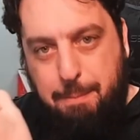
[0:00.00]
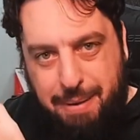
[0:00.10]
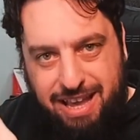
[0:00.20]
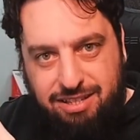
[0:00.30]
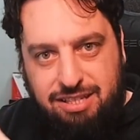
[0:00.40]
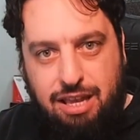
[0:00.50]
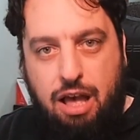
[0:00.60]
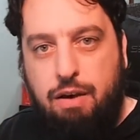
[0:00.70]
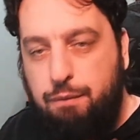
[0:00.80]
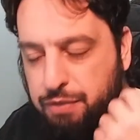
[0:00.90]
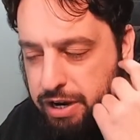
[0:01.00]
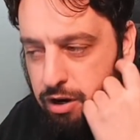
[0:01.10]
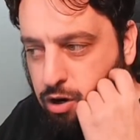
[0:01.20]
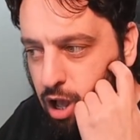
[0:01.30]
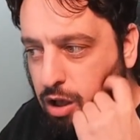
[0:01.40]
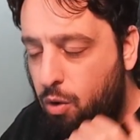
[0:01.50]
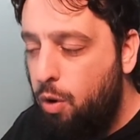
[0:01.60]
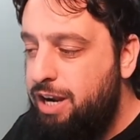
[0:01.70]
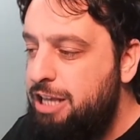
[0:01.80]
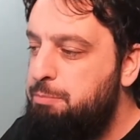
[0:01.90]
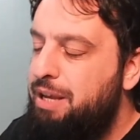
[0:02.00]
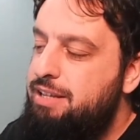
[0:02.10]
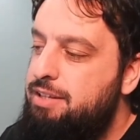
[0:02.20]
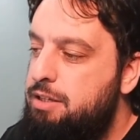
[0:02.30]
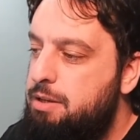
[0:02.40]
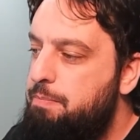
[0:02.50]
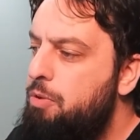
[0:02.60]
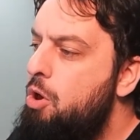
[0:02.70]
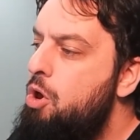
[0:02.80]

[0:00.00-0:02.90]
base of their organized play system.